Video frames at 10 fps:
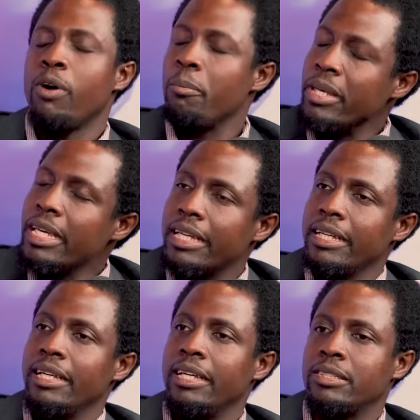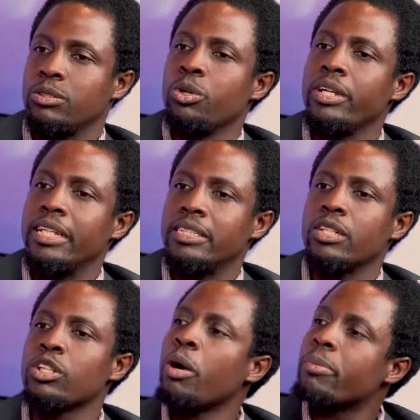me, it's
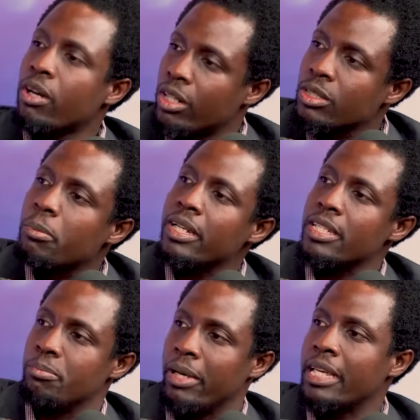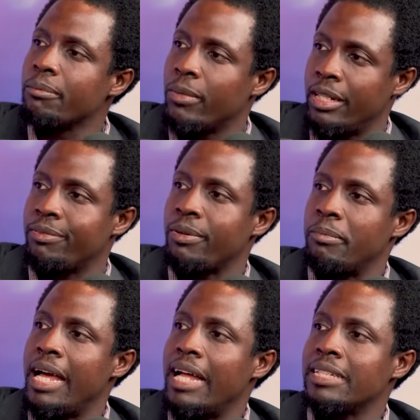donating not because somebody is making money from
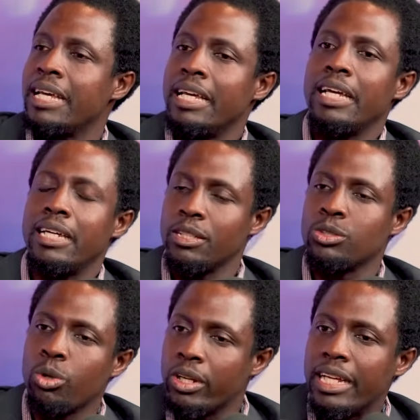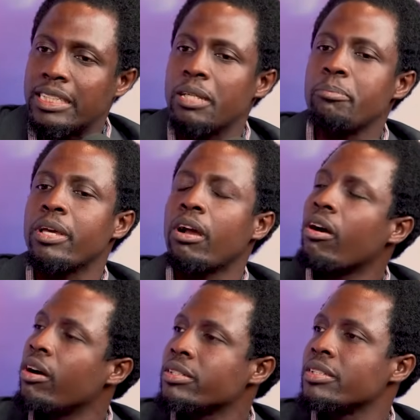that. It is donating
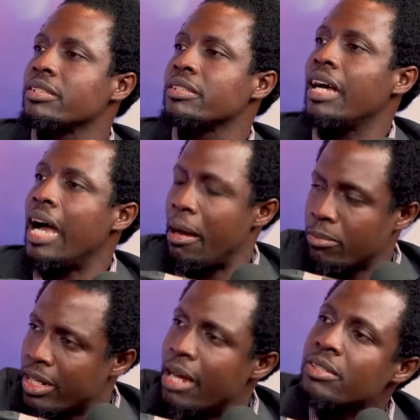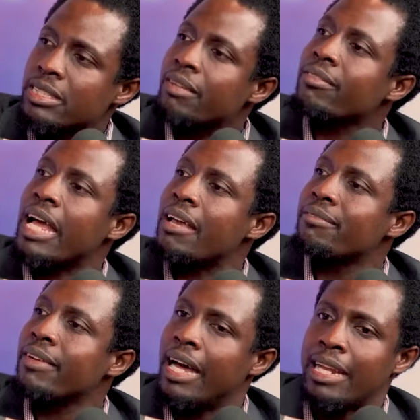because I'm trying to save life,
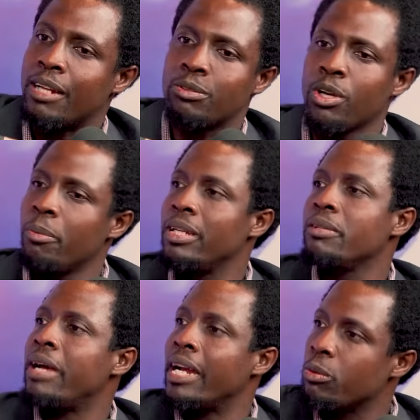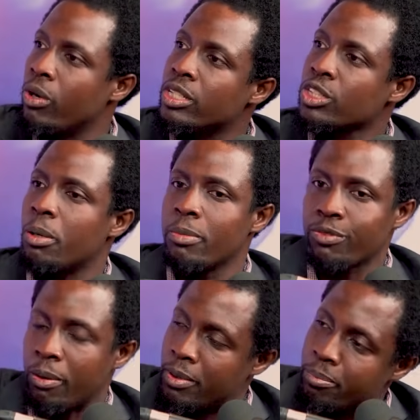and I do not believe my reward is coming
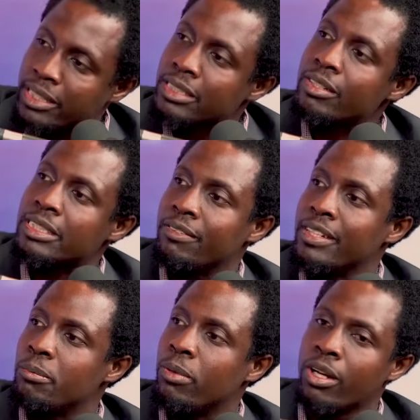from the person receiving the blood